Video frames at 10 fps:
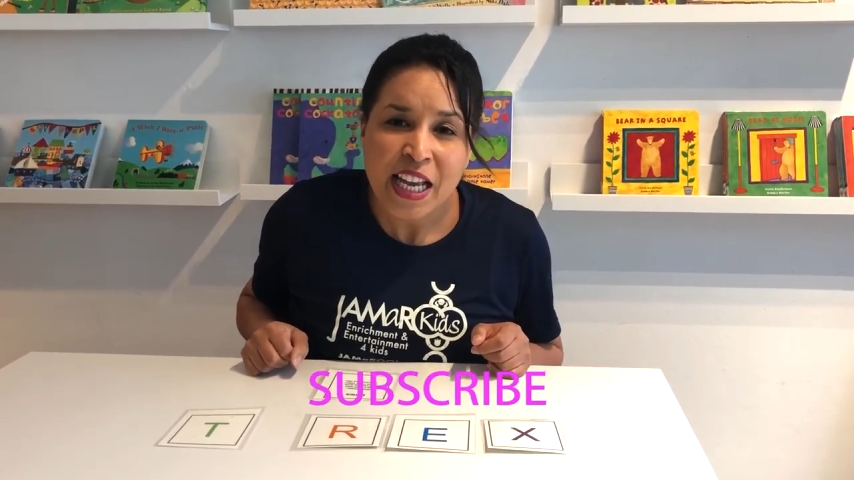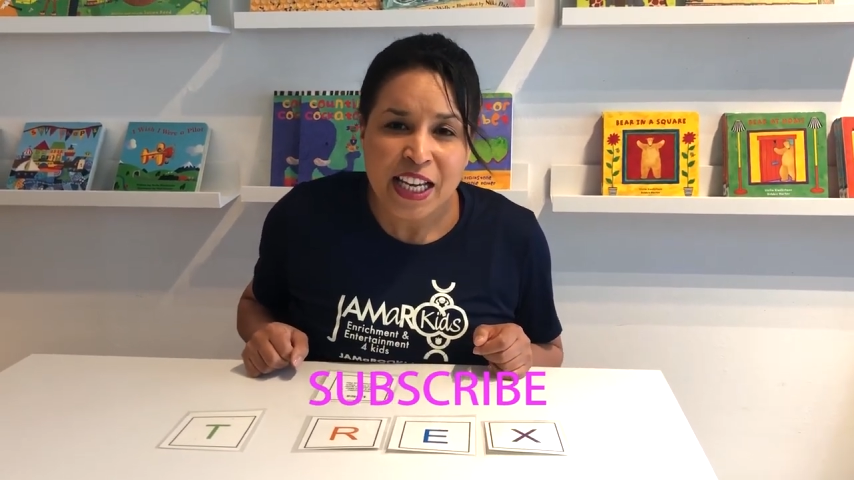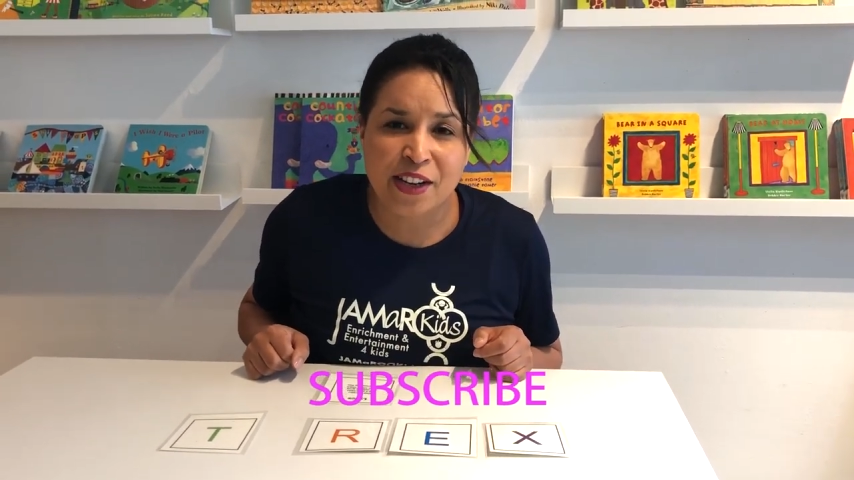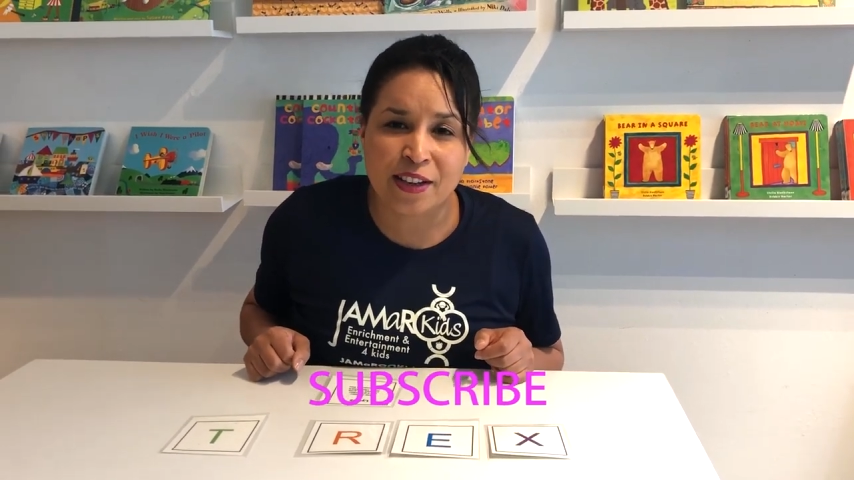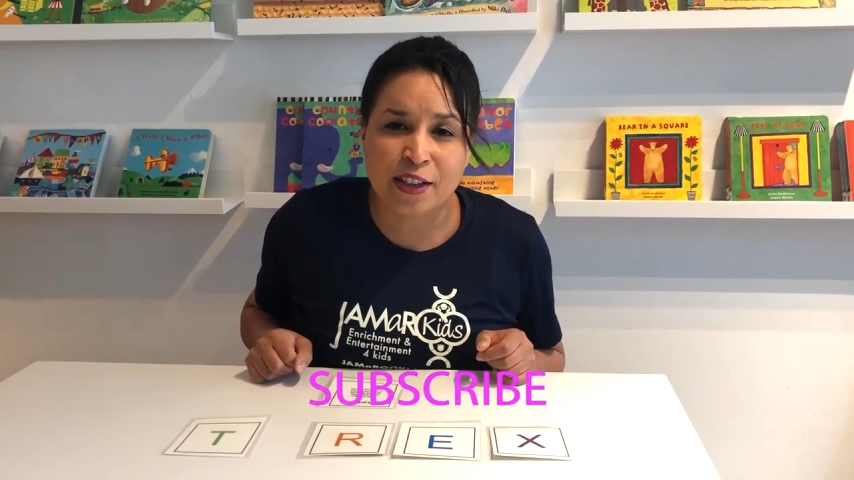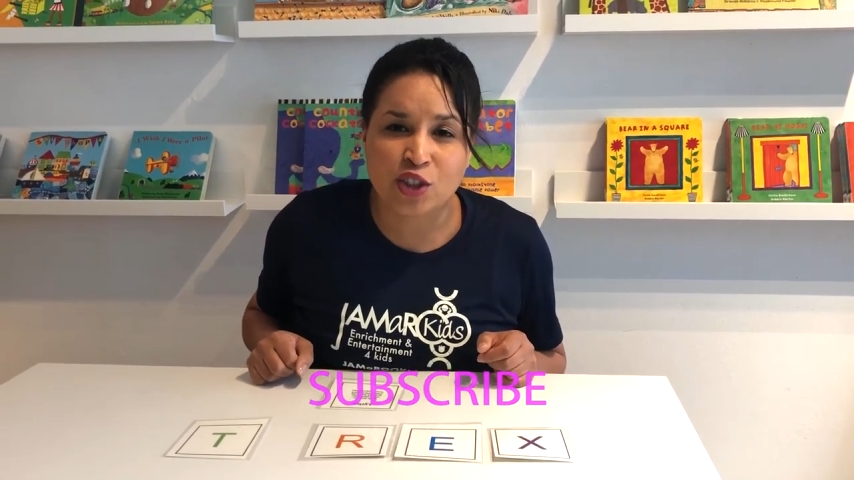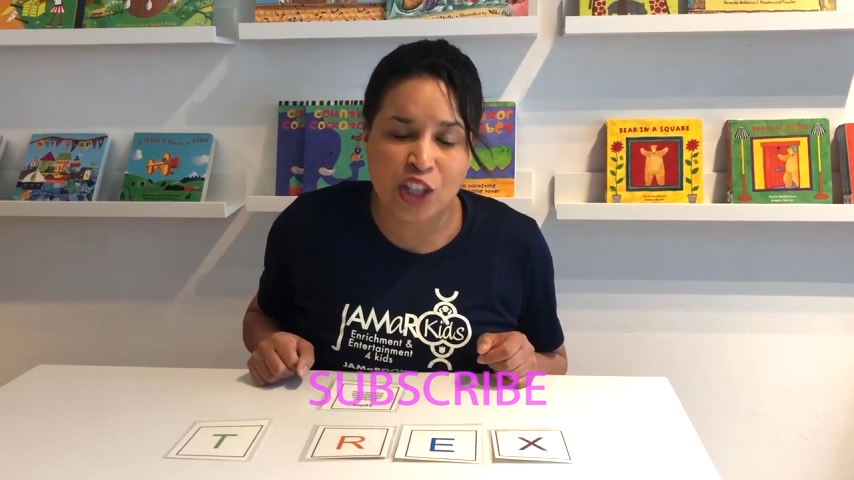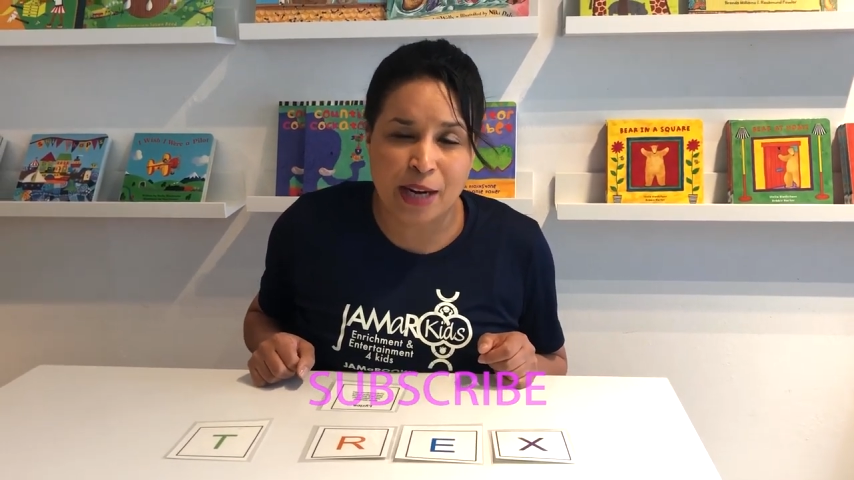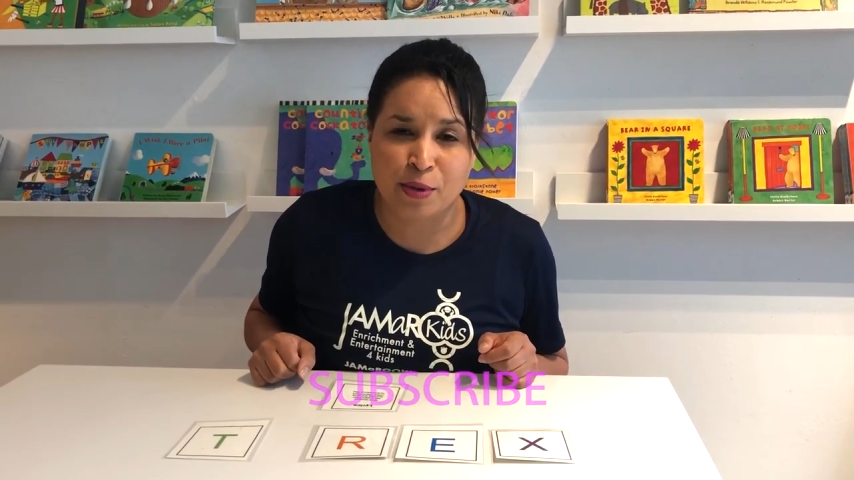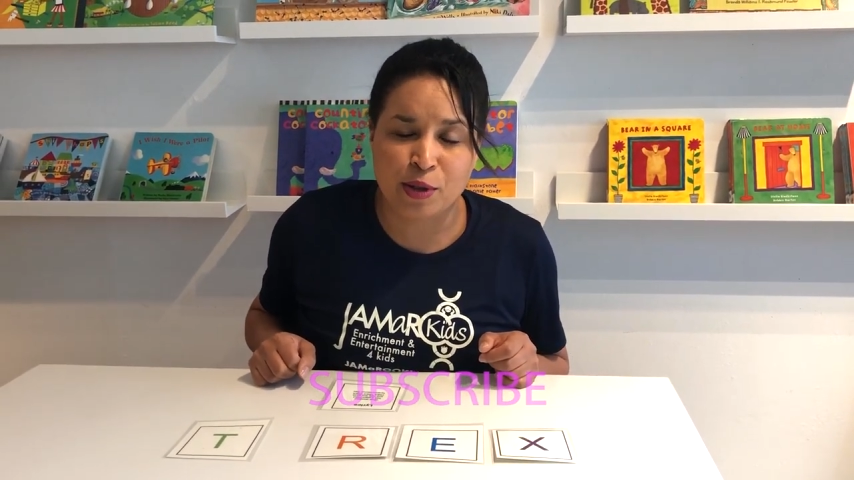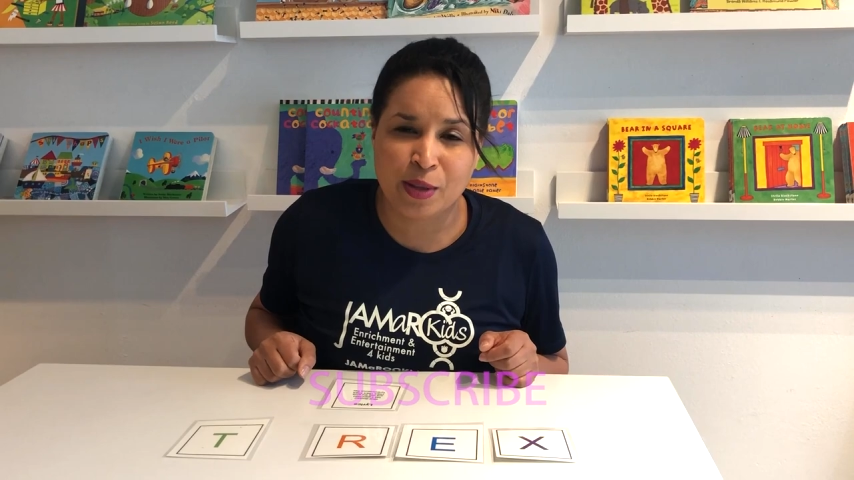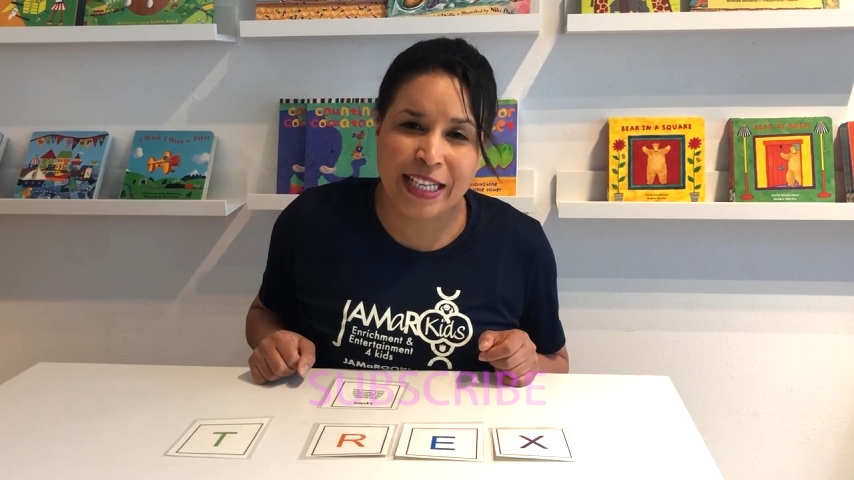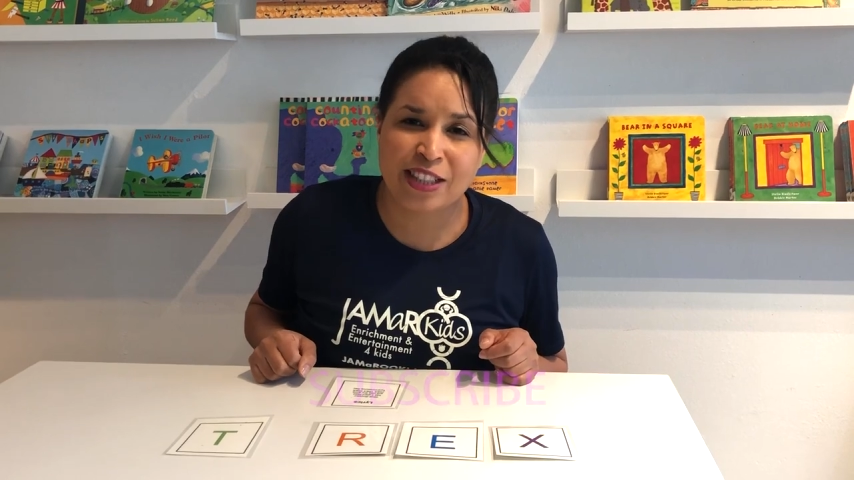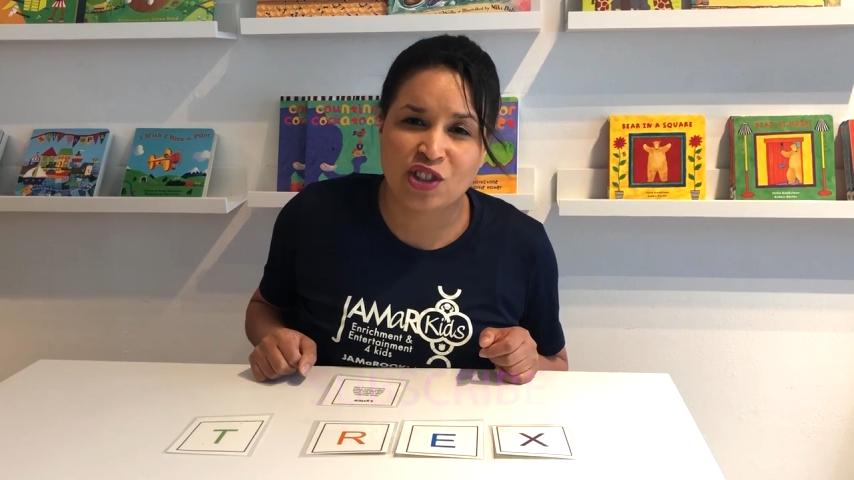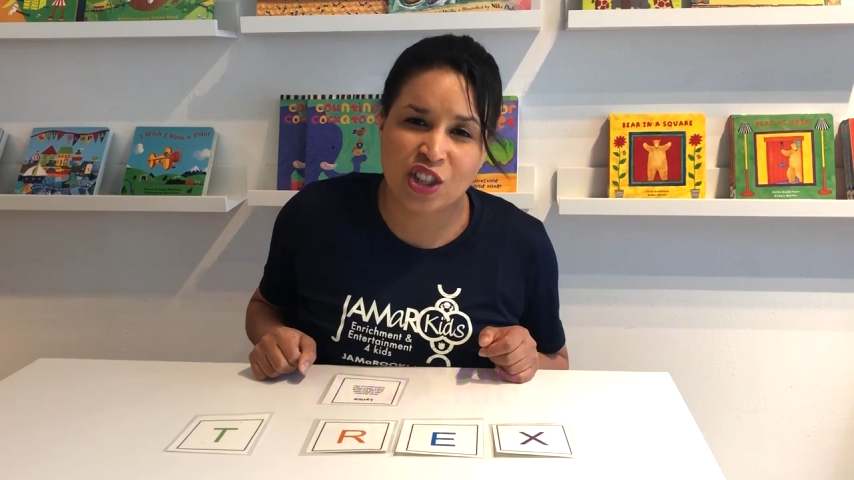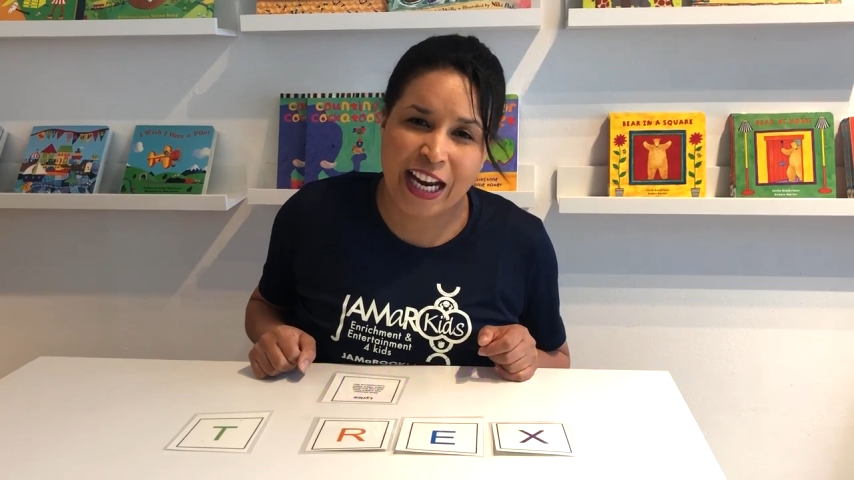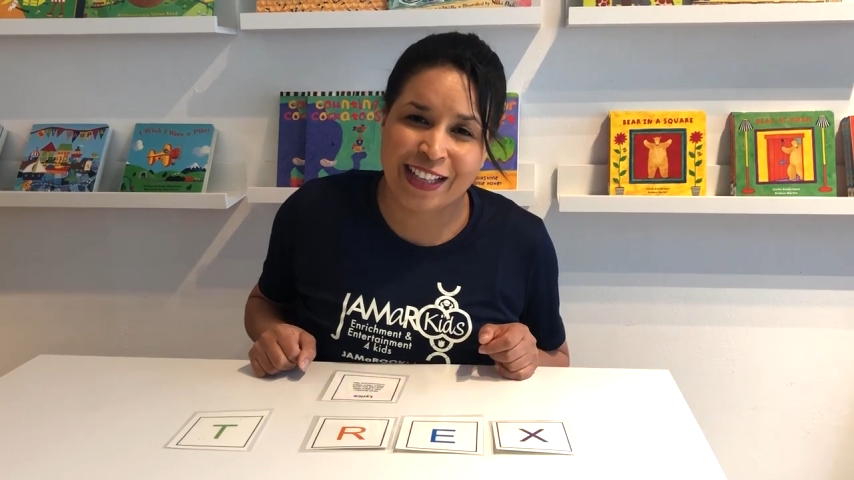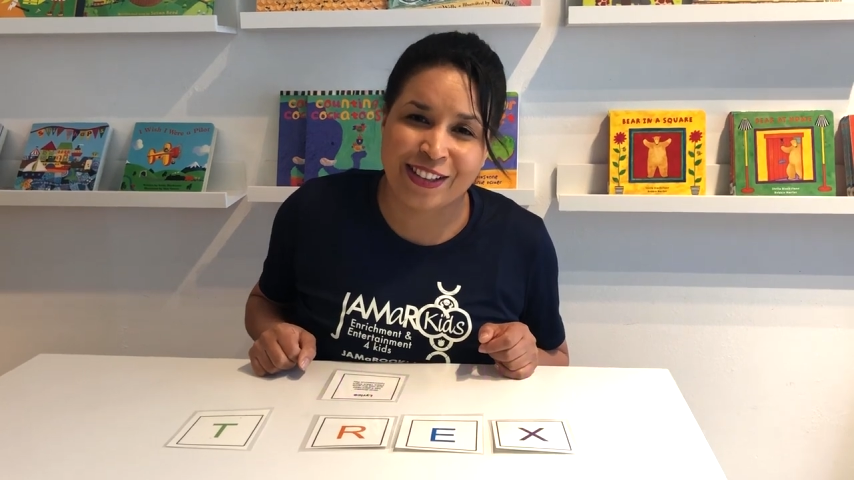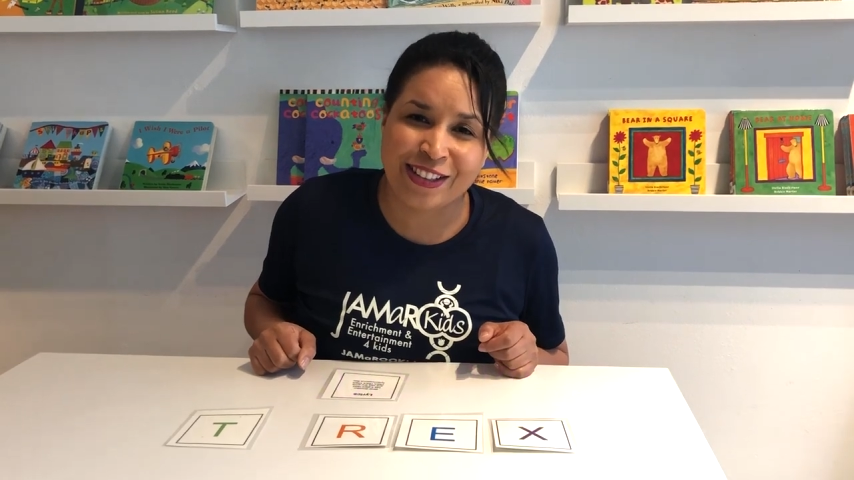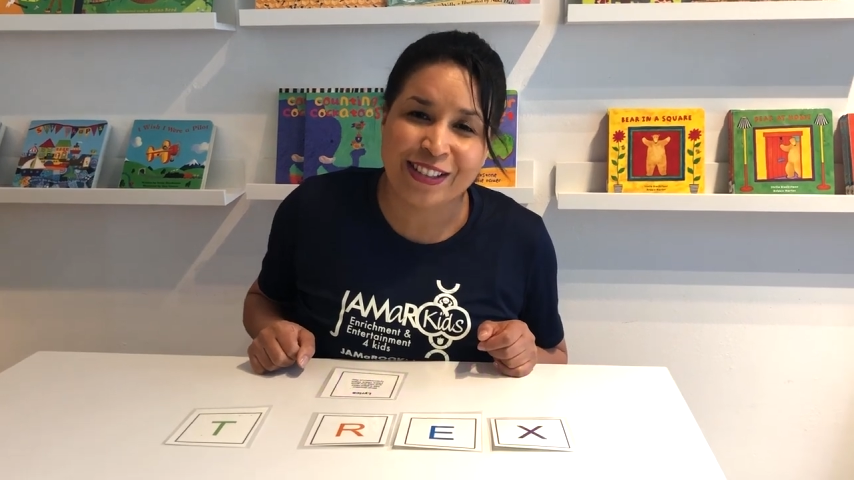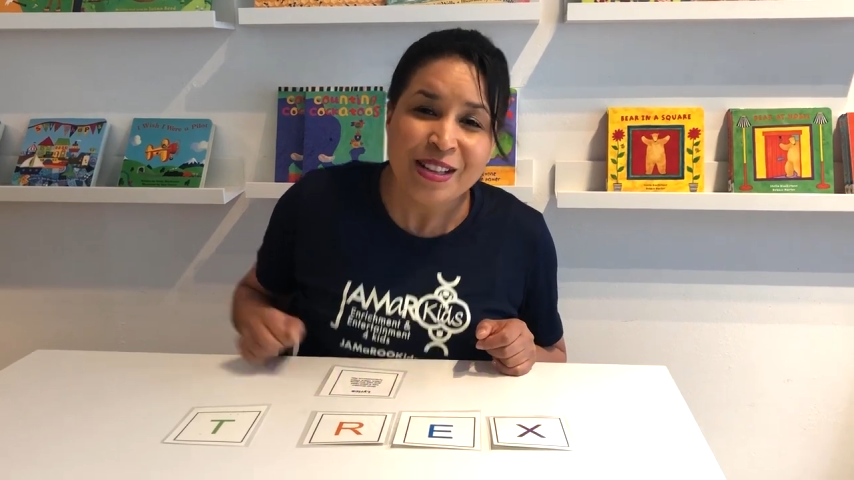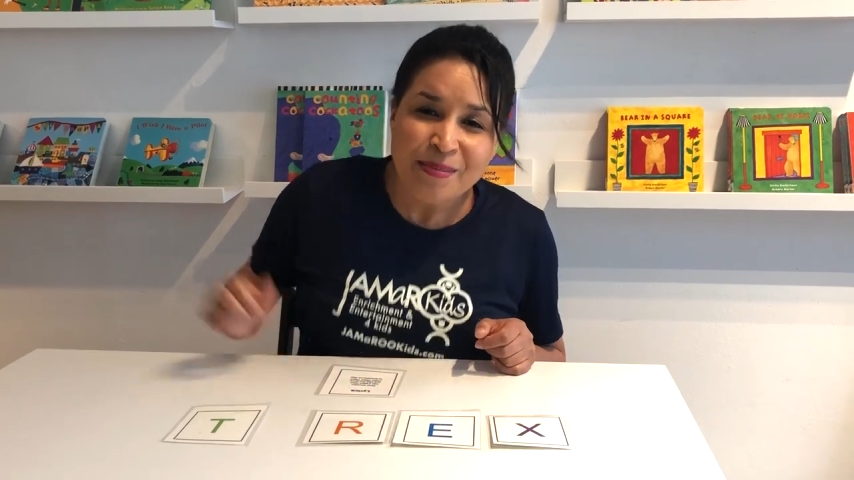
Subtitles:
here on our JAMaroo Kids channel.